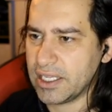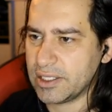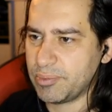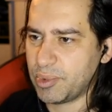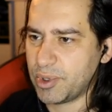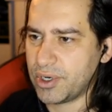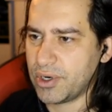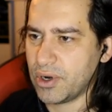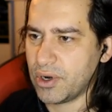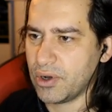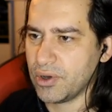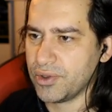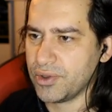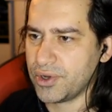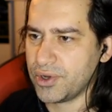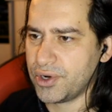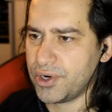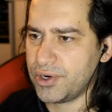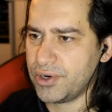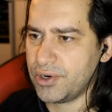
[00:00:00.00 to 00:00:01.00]
As per
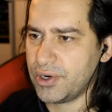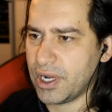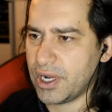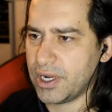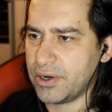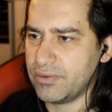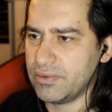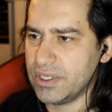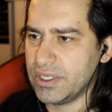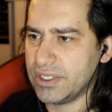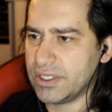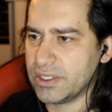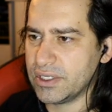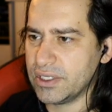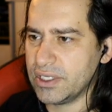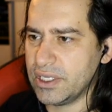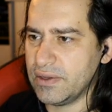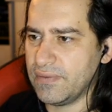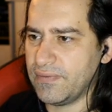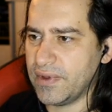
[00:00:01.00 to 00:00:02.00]
other
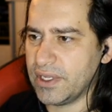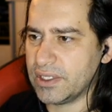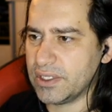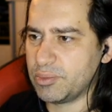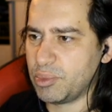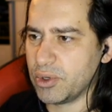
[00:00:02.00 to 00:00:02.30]
recent events,